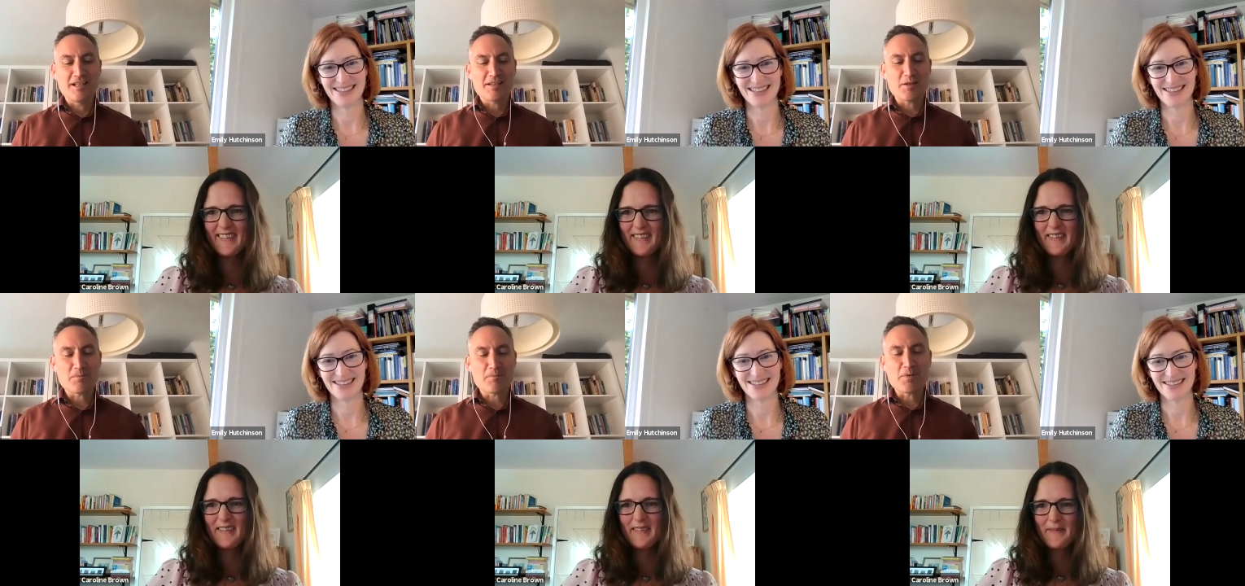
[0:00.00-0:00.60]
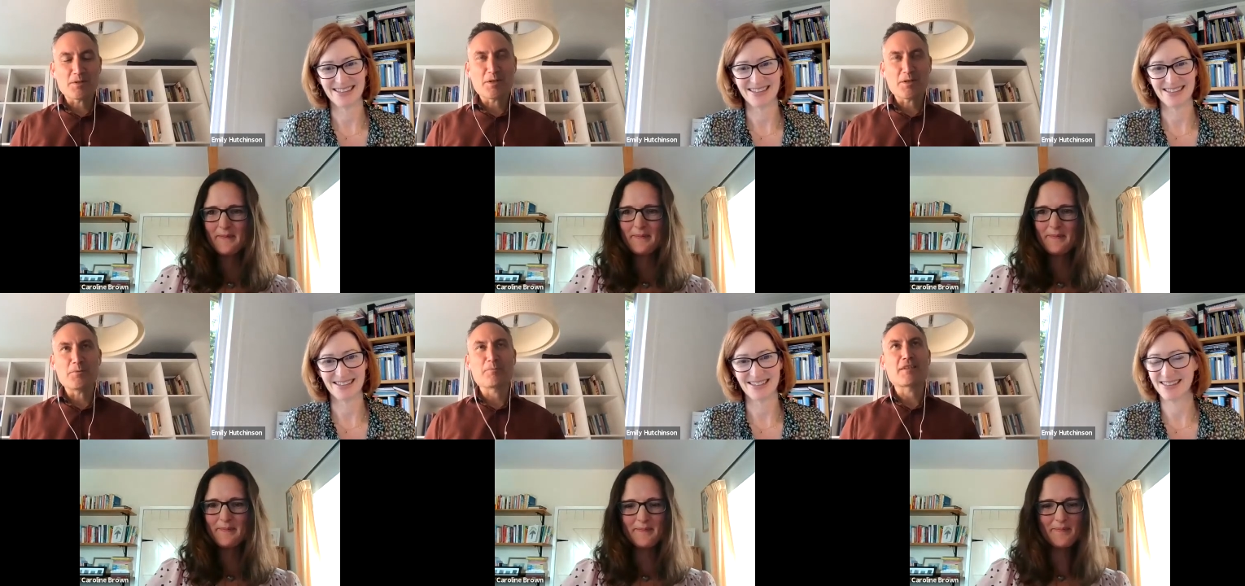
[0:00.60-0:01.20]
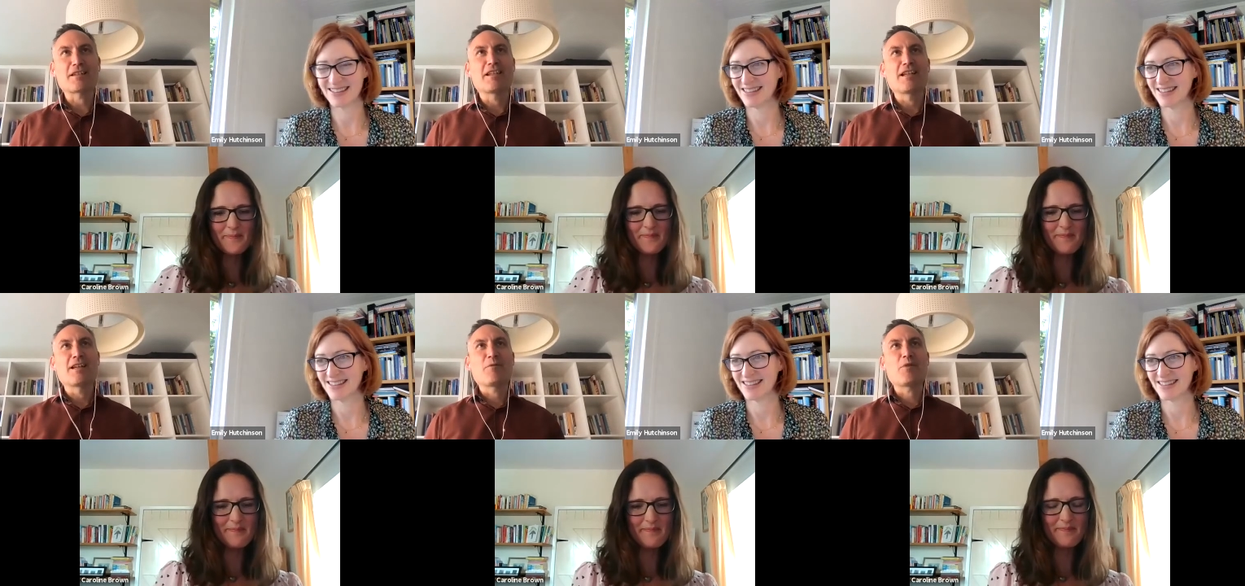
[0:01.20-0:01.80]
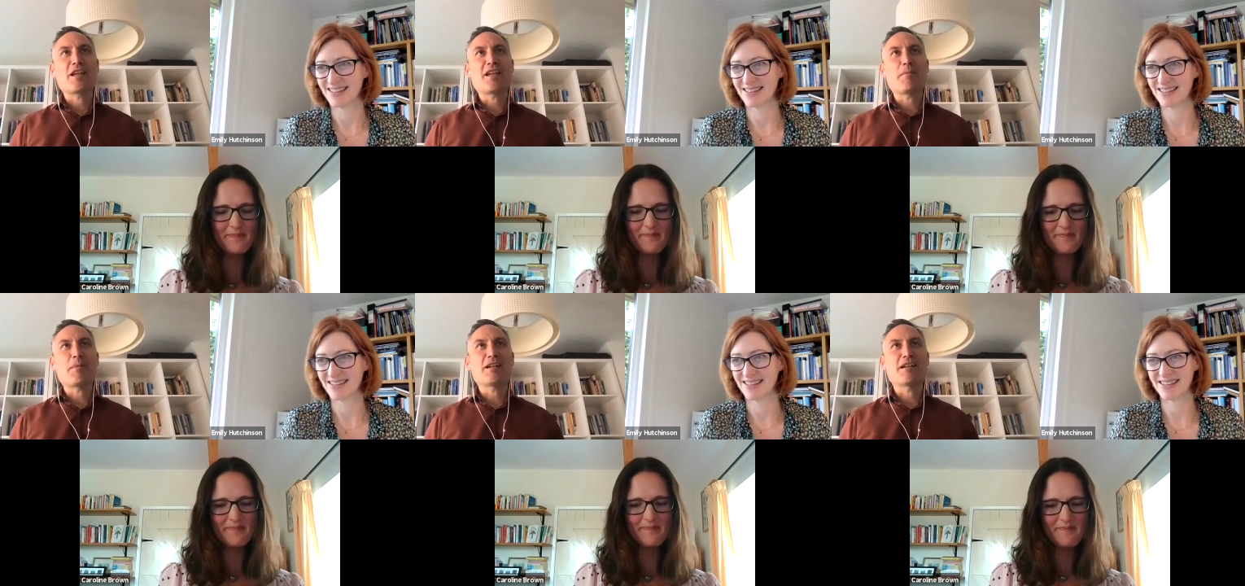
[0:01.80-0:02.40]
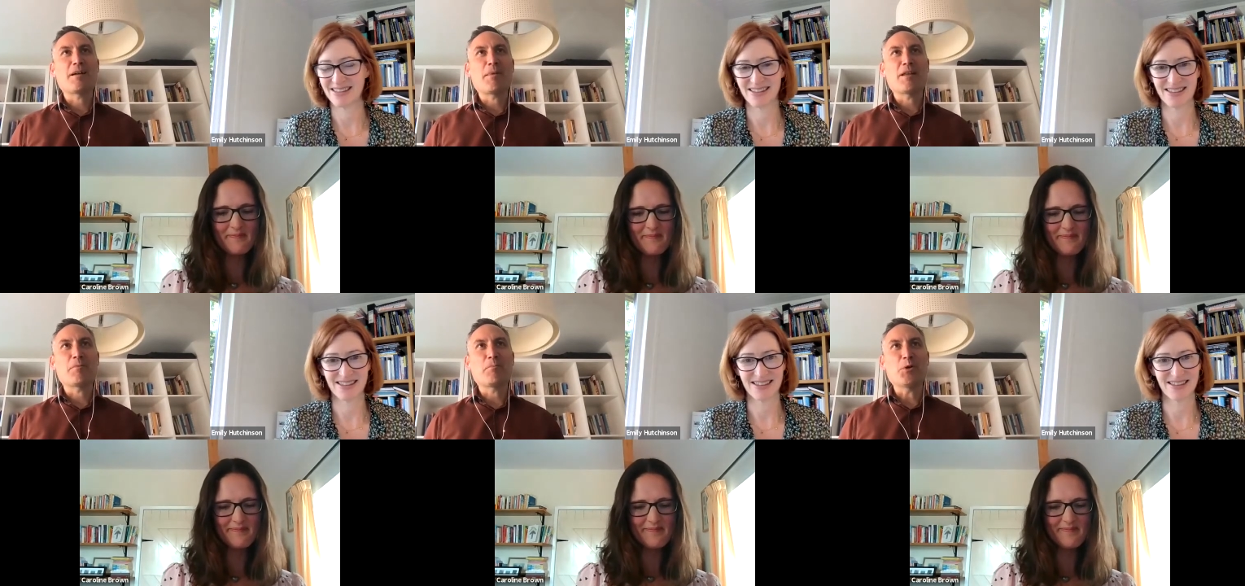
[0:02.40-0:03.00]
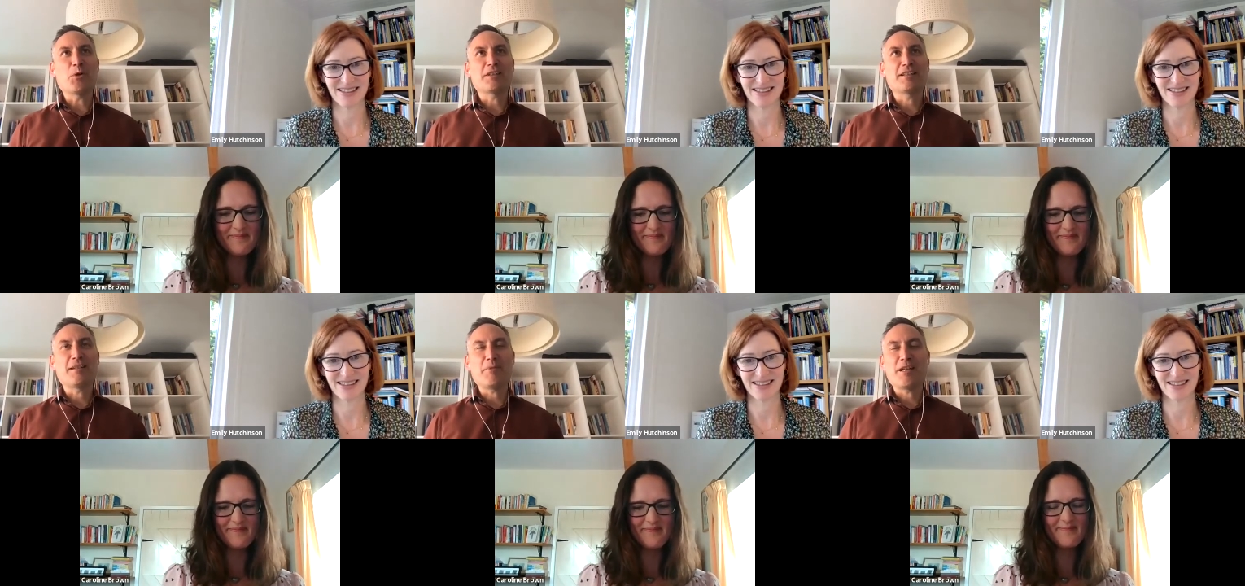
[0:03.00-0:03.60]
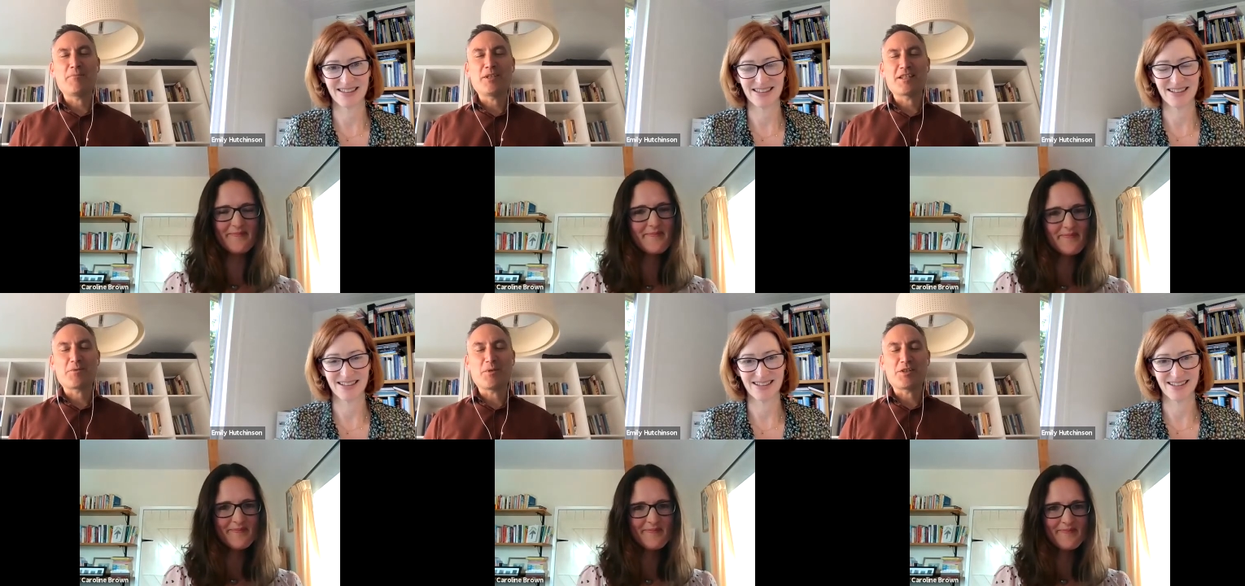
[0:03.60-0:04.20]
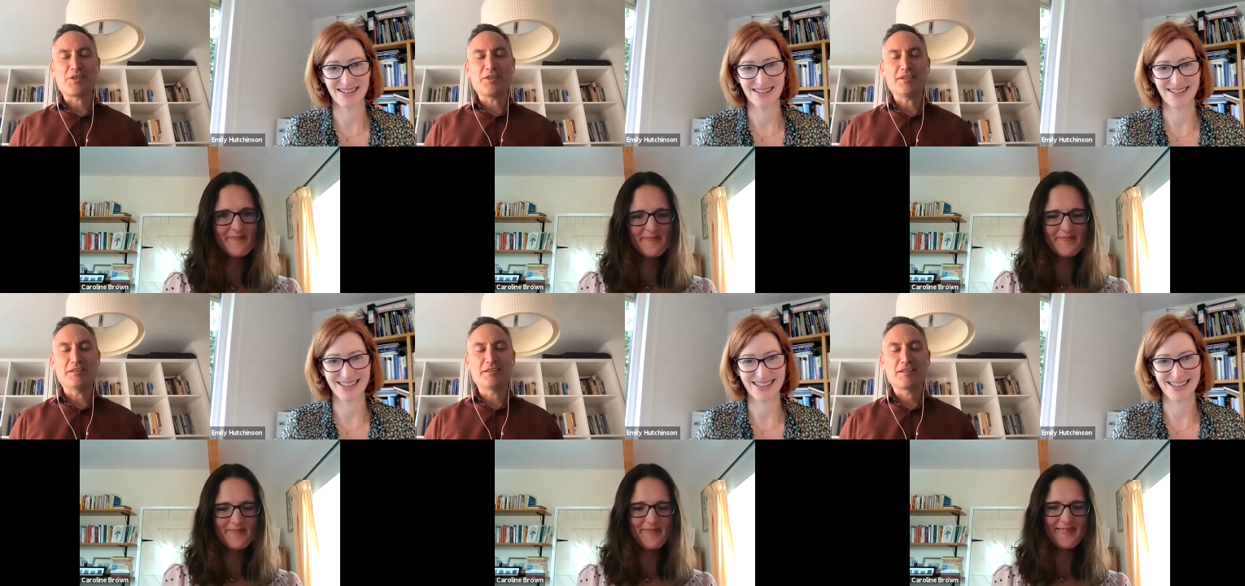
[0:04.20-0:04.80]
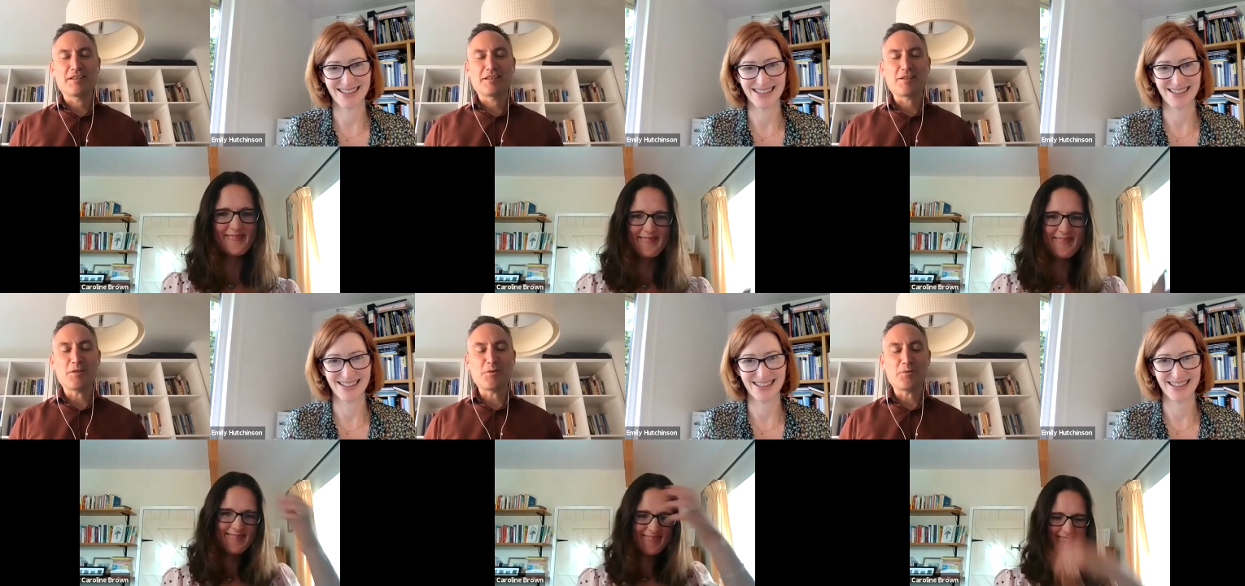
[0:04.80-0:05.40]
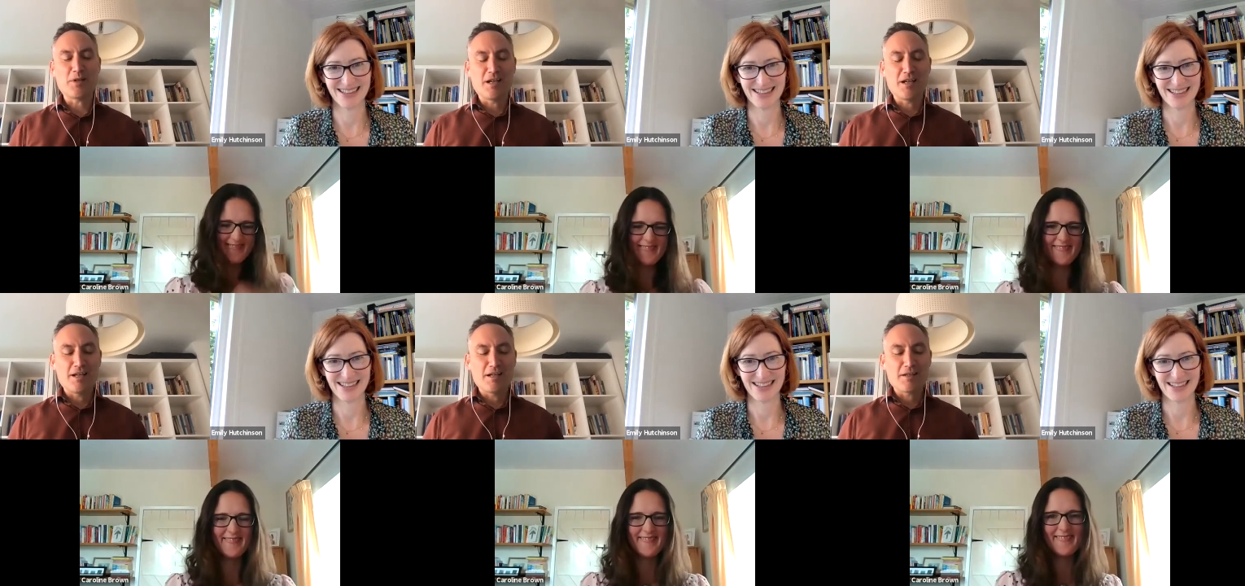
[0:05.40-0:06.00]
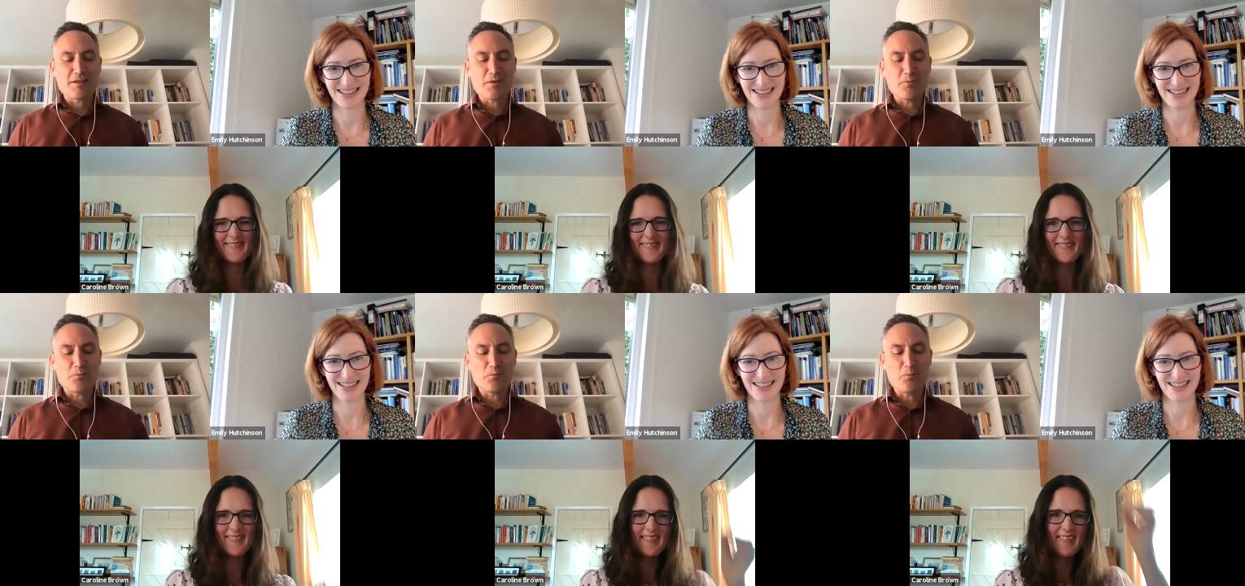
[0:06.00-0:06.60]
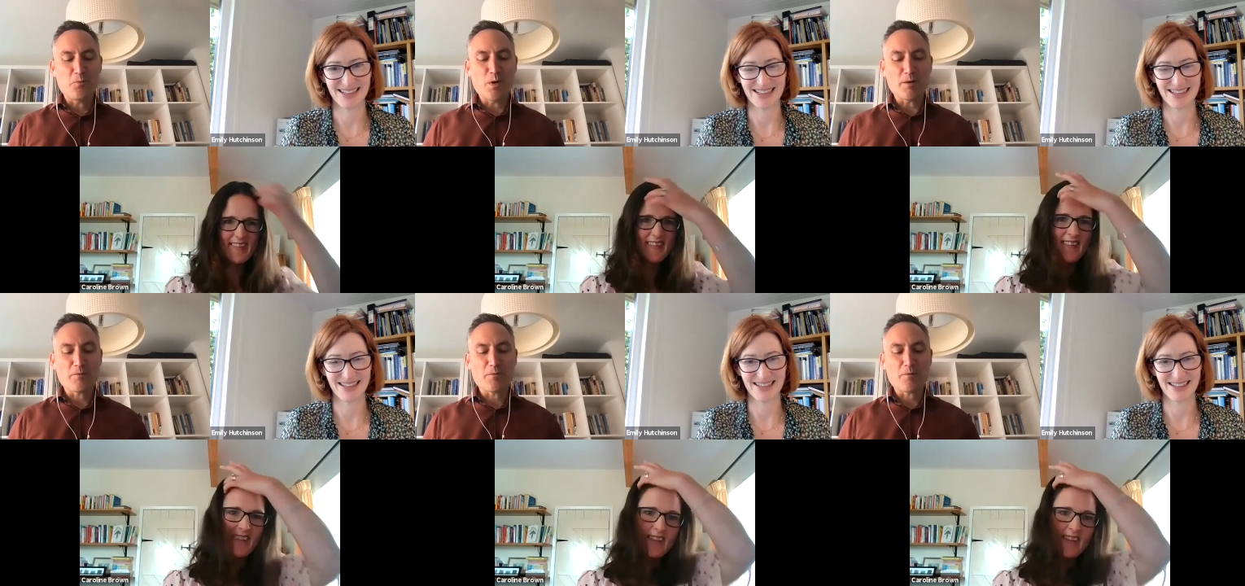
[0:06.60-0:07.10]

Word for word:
Speaker 1: so so thinking about about the book let me end with this question so so what